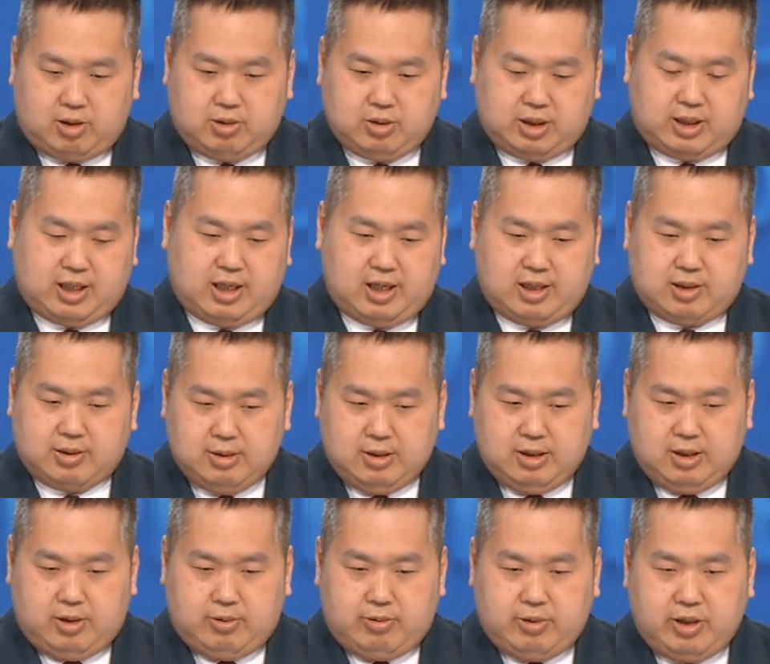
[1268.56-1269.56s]
all the time,
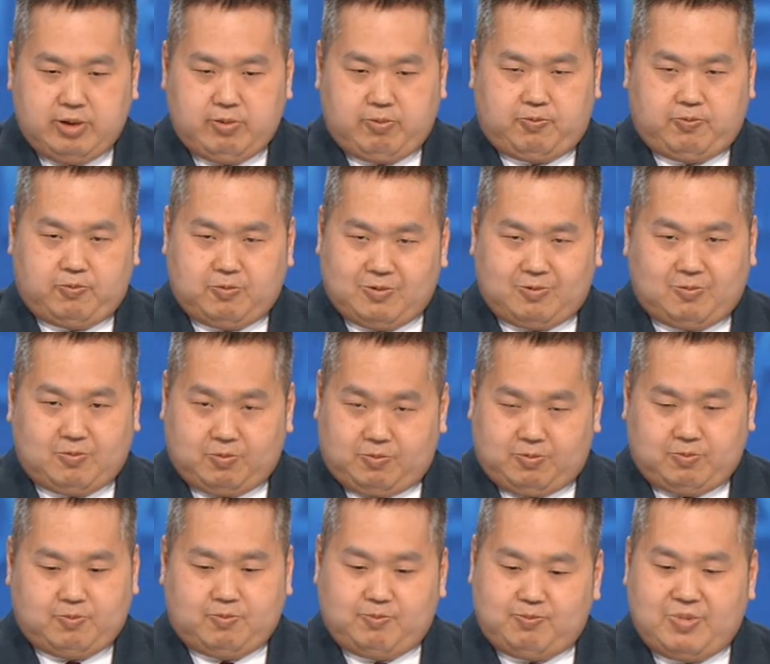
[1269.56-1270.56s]
really
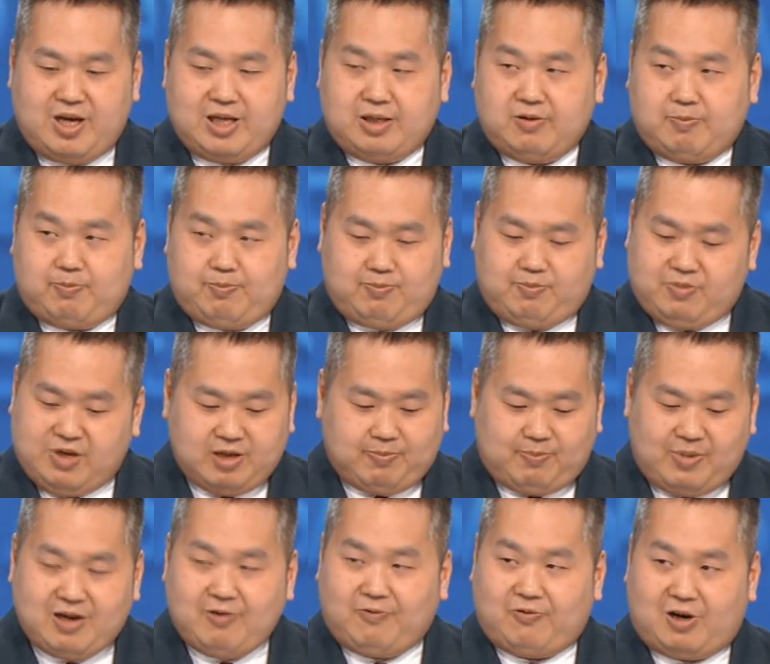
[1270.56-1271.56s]
better it's
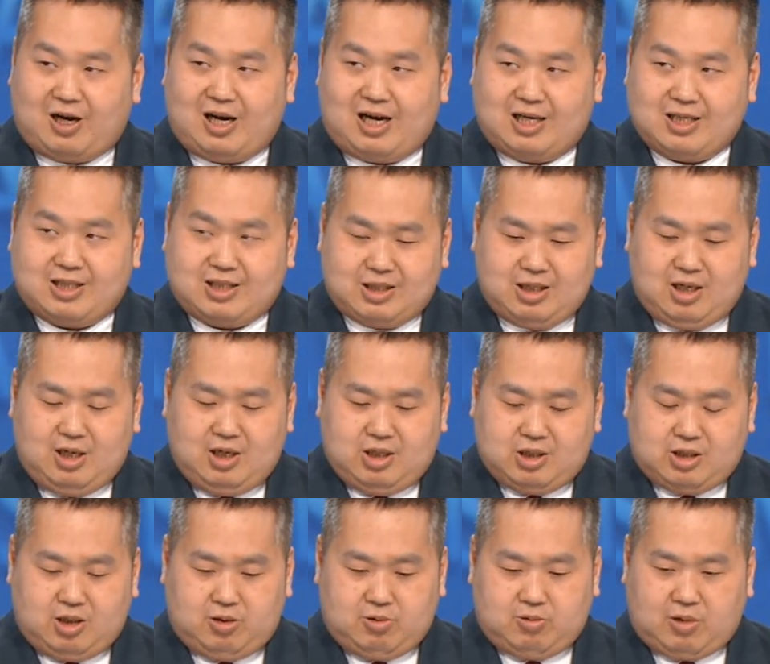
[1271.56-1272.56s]
better for us.
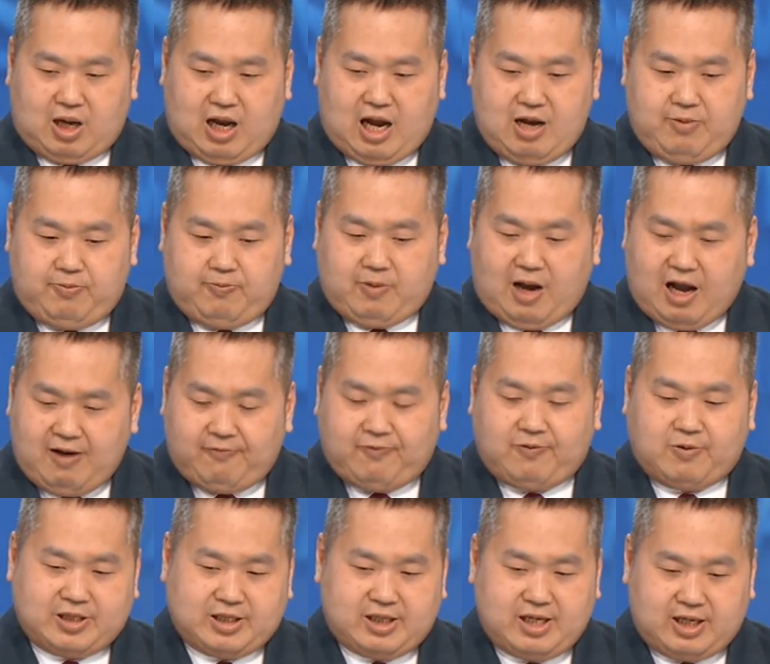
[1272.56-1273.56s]
So I I
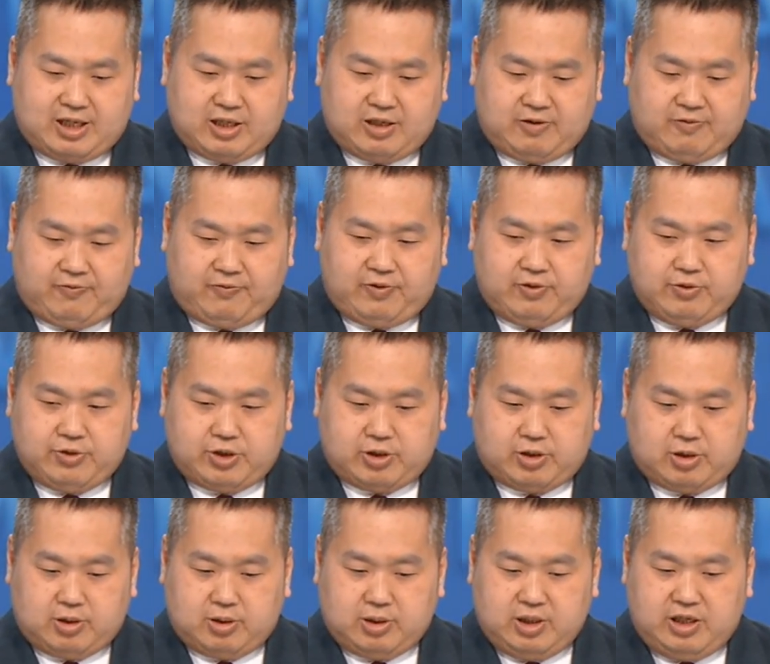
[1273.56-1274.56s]
predict in
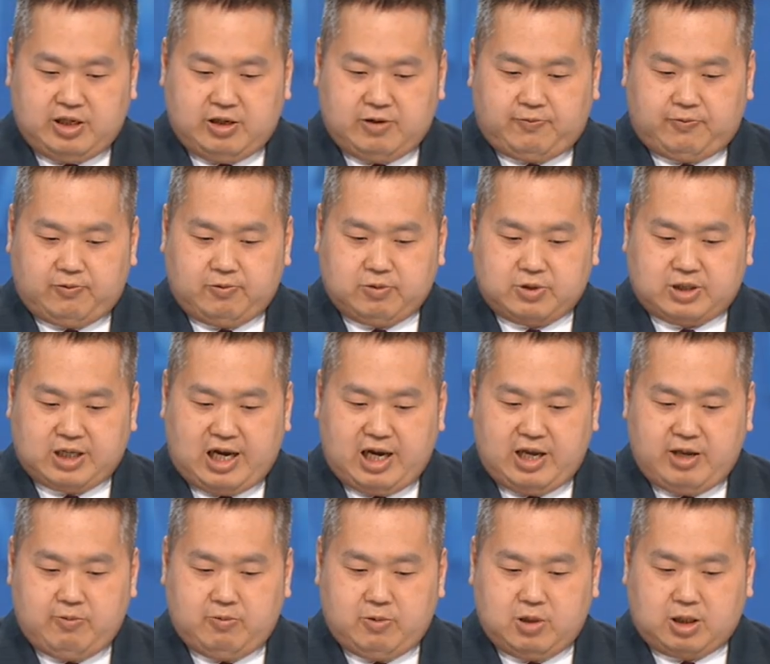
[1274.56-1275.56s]
future if Tsai
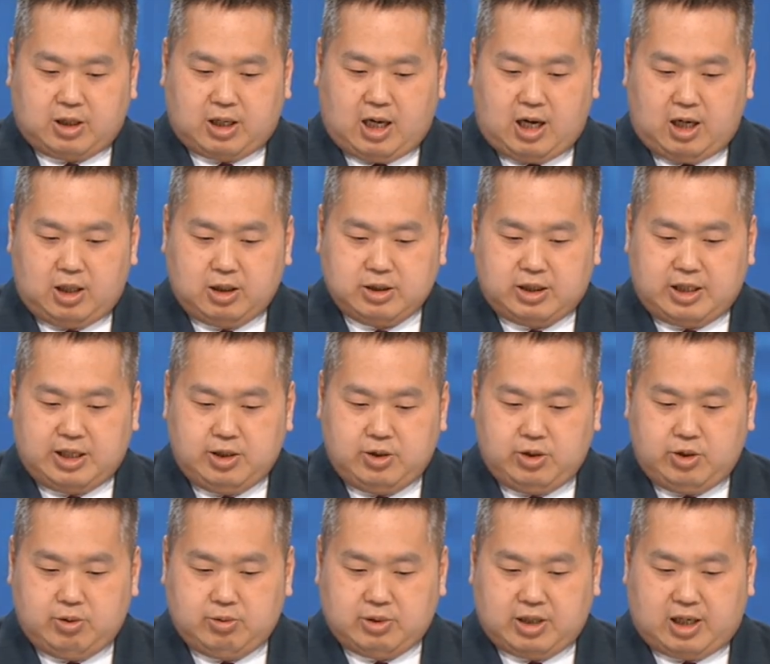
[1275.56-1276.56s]
Ing-wen
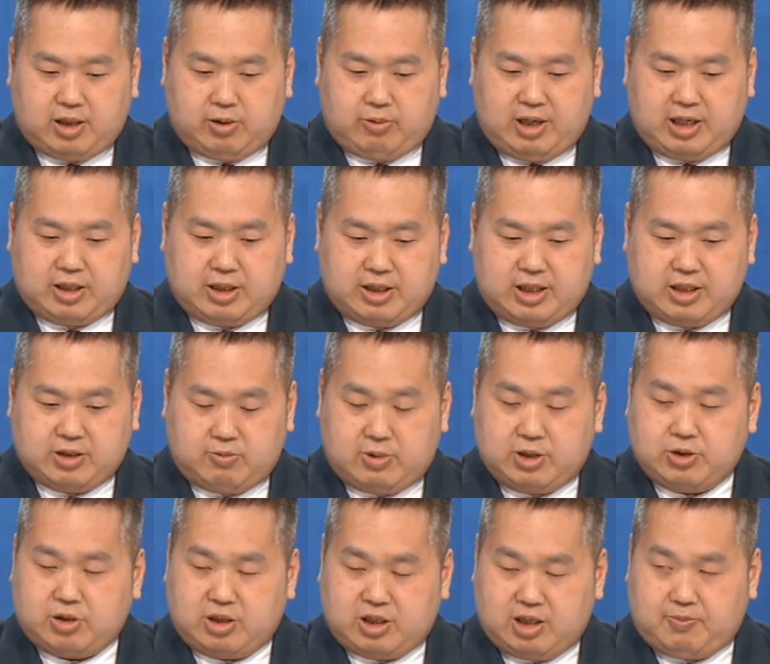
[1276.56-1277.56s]
continue not recognize one
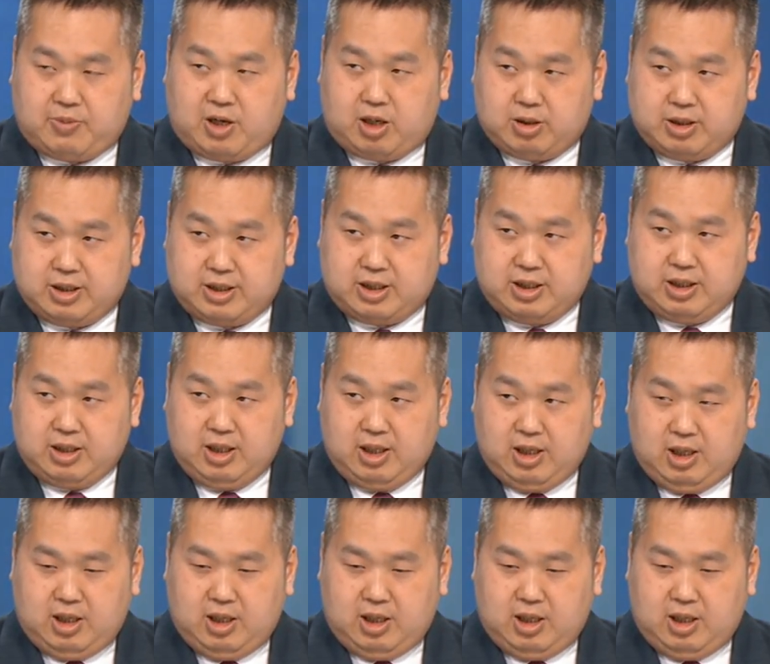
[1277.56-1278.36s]
China policy,